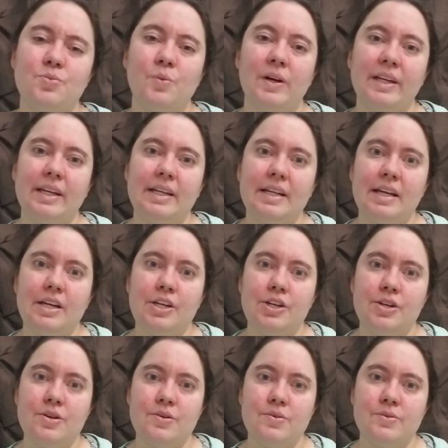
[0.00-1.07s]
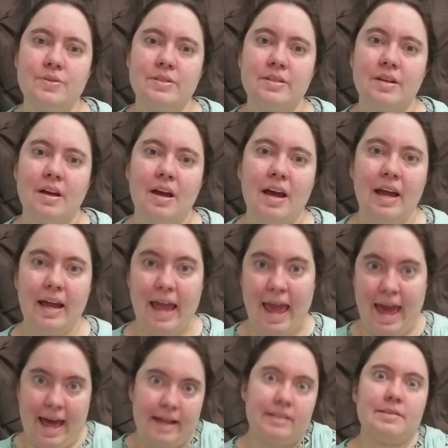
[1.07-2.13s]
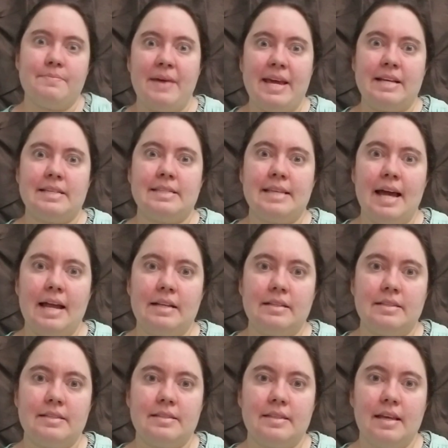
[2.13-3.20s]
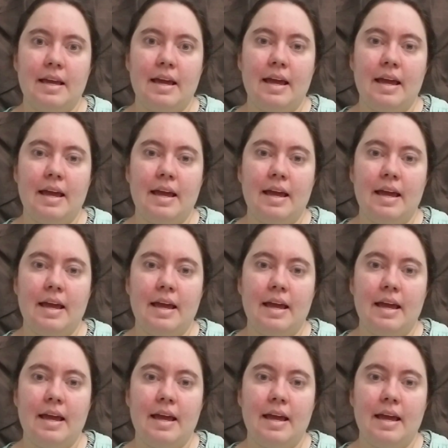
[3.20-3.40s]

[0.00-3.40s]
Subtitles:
What can I use? And make sense.